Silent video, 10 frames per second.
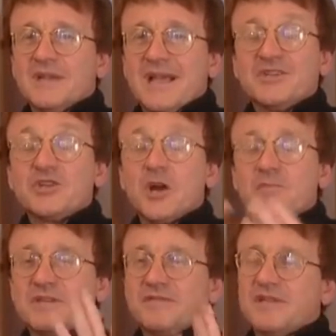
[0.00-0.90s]

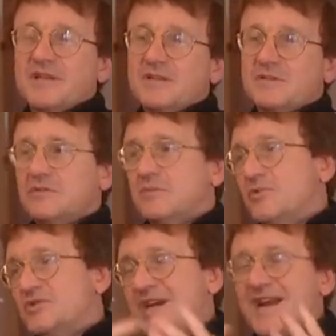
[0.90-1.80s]
interpretive things, or
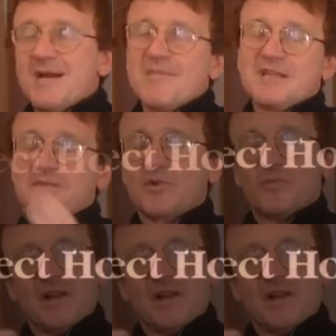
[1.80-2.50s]
more dynamics, or